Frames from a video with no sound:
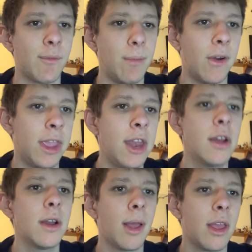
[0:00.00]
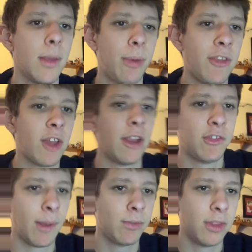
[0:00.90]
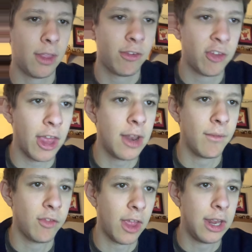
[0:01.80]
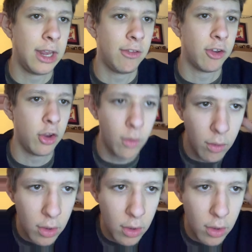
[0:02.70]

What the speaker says: million based on his incentives that he needs to do.